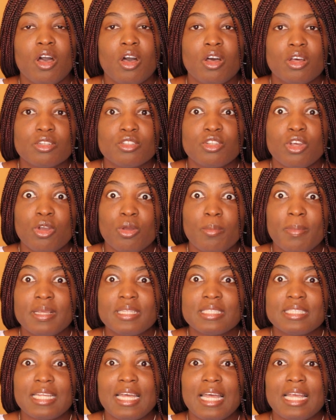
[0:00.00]

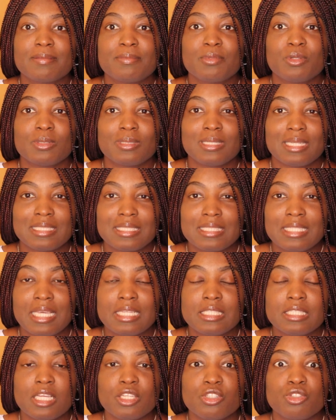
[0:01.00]
documents that have been
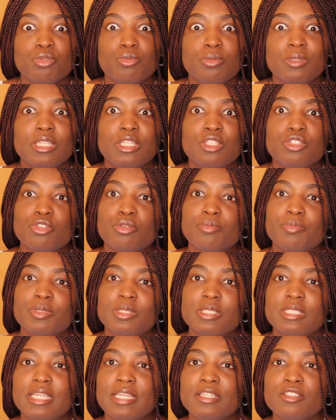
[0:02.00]
authenticated, you will need to
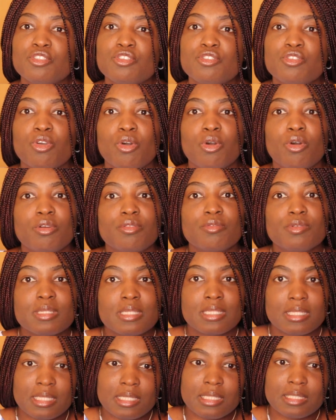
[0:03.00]
present your
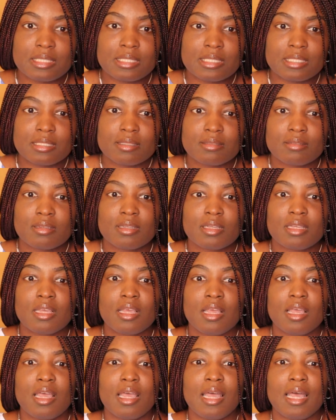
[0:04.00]
receipts.
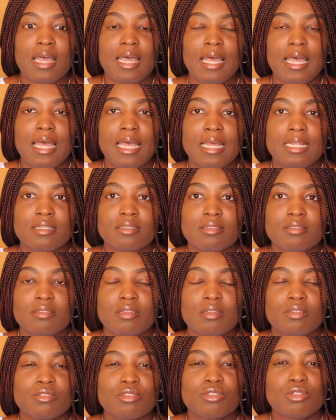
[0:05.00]
And
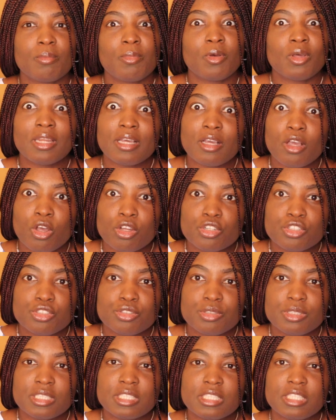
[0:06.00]
some other
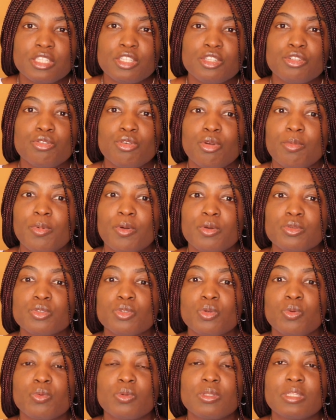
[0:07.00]
countries in Europe
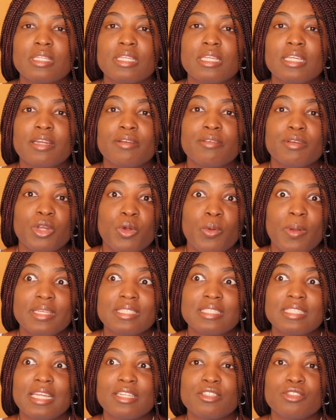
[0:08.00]
also would
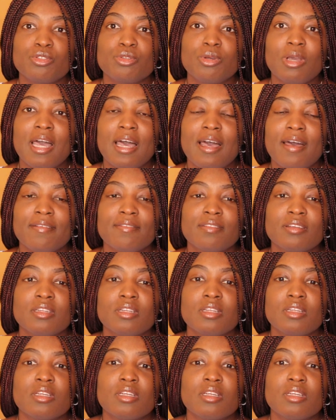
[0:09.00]
request that you have